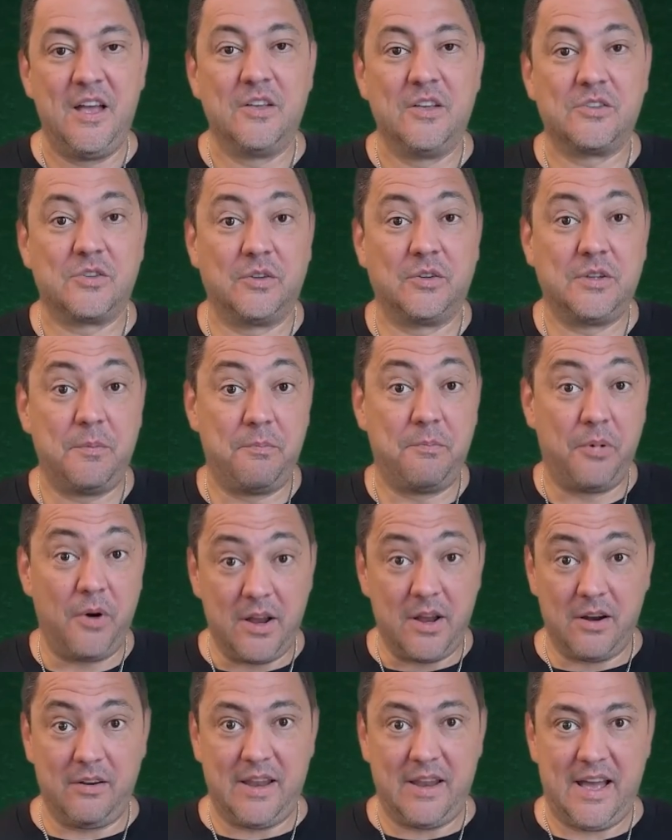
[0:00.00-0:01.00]
So the
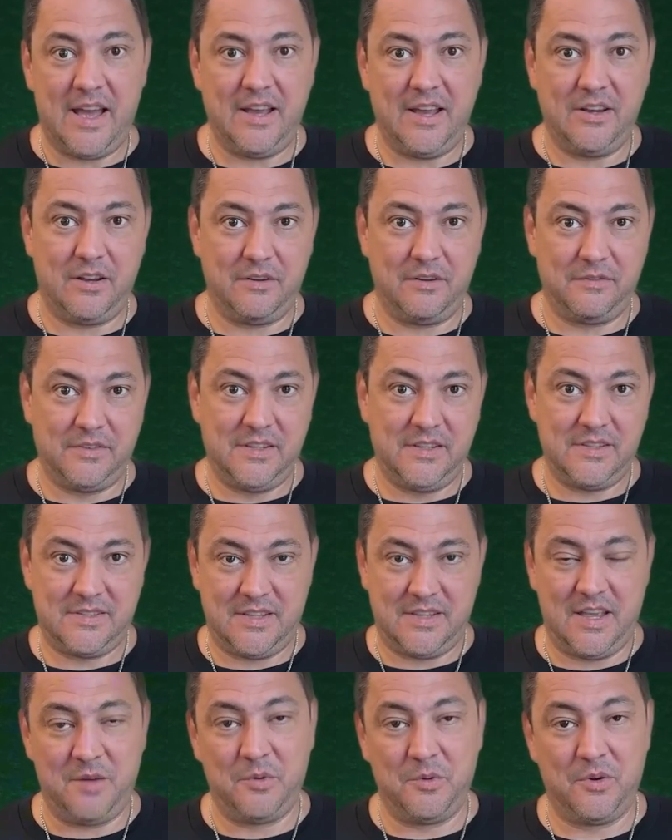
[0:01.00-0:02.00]
bottom line of this
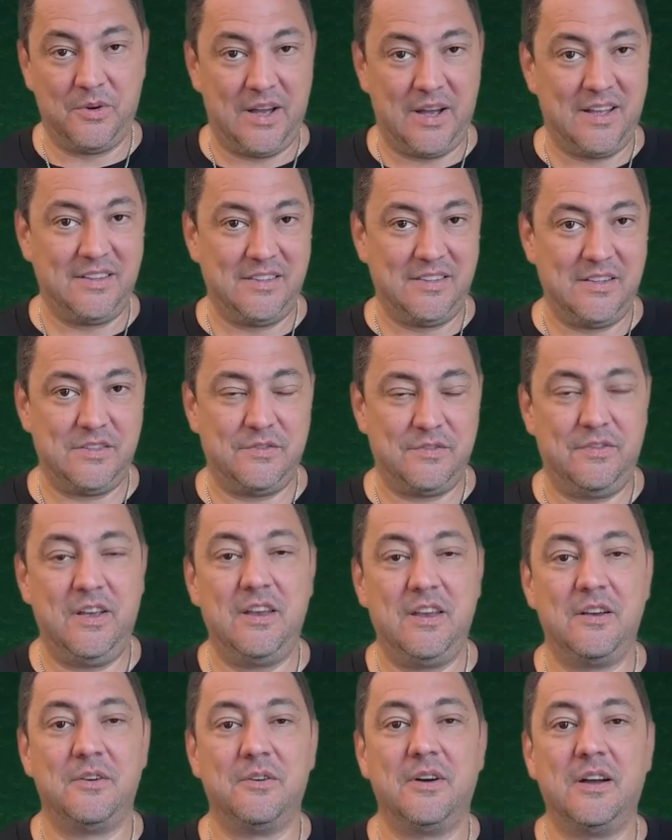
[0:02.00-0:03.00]
demo and this
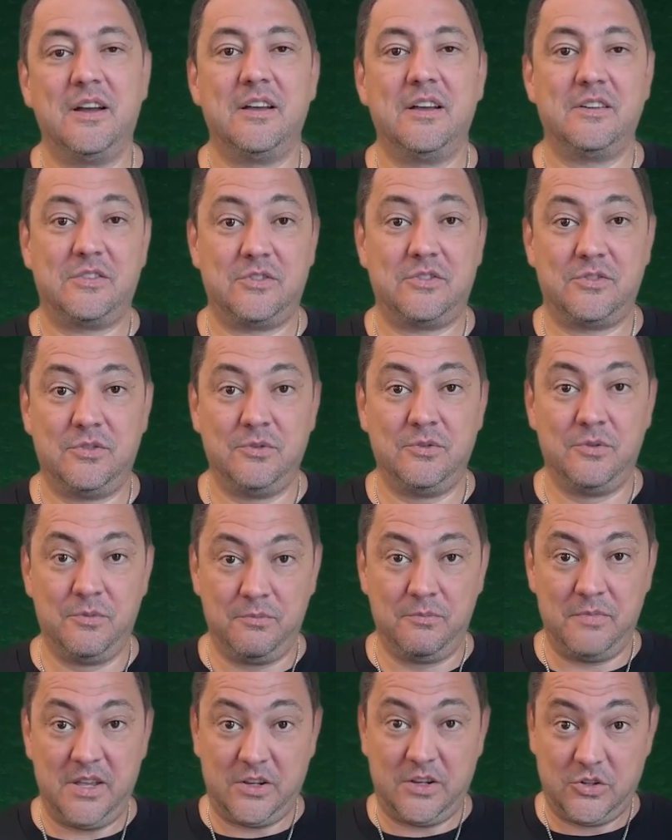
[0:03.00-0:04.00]
video is to
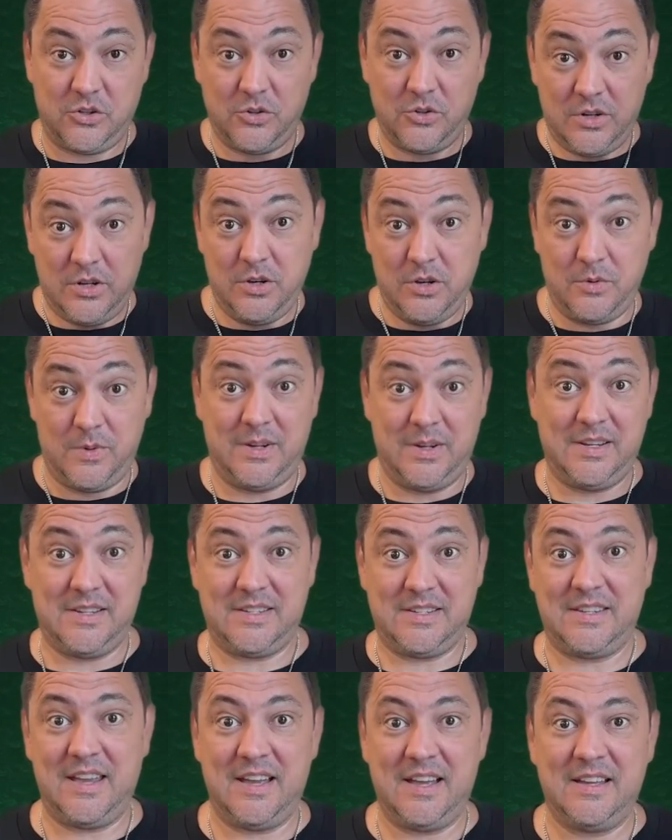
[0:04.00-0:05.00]
make sure you
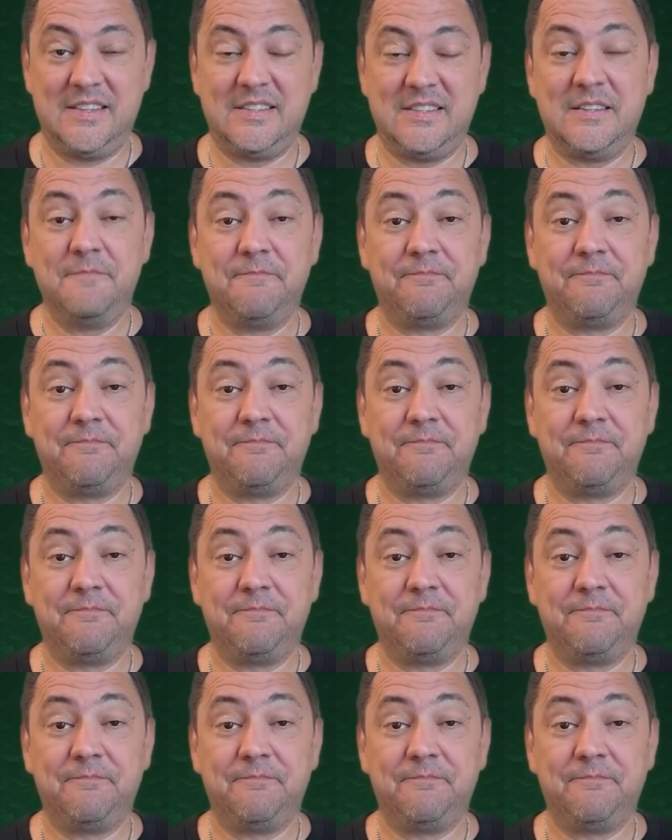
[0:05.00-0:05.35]
understand